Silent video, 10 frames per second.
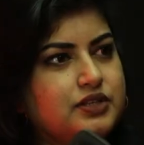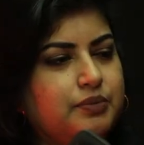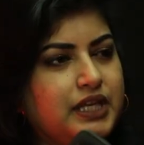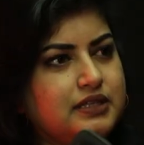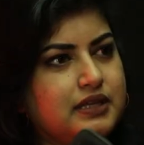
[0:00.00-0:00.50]

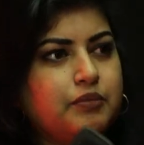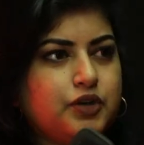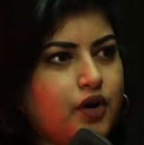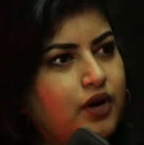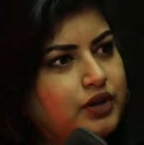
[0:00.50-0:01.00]
because I'm
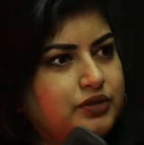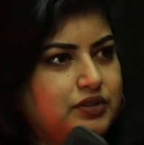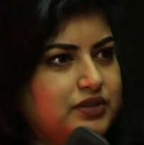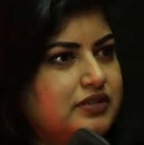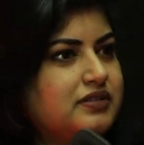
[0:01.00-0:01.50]
drawn to
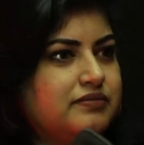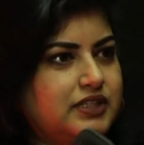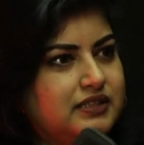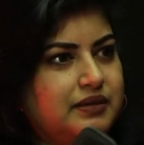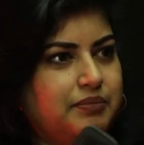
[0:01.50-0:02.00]
those
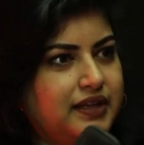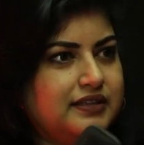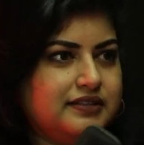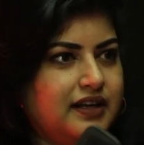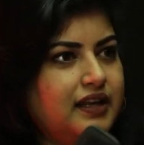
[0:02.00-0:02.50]
disciplines,
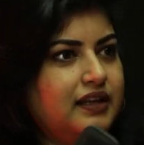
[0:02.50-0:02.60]
correct? Right,